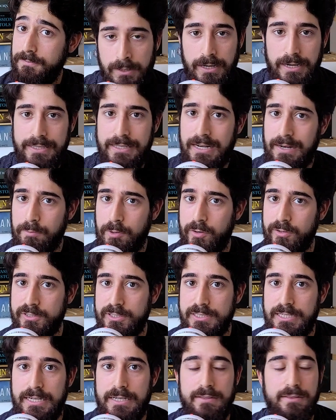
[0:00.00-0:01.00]
And then I'm going to
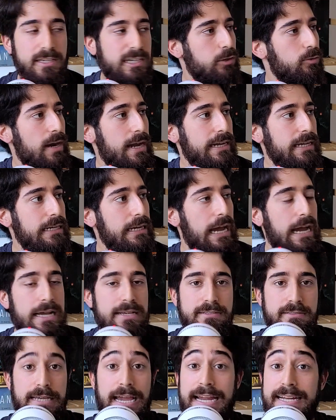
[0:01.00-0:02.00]
say the Kraken
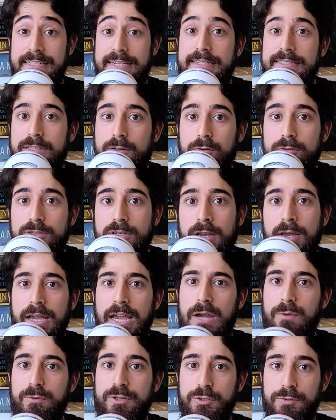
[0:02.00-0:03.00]
has 8 tentacles,
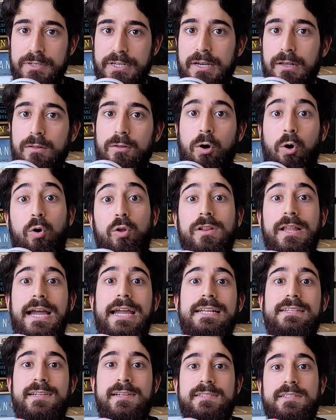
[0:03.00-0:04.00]
and when you kill all
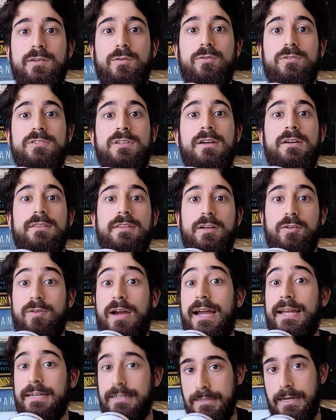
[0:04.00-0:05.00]
8 tentacles, the
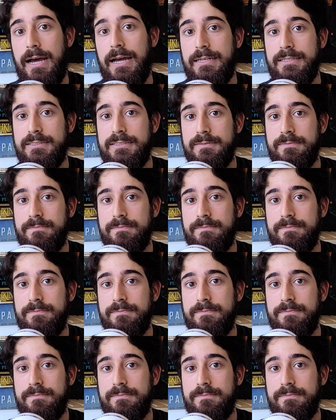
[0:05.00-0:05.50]
Kraken dies.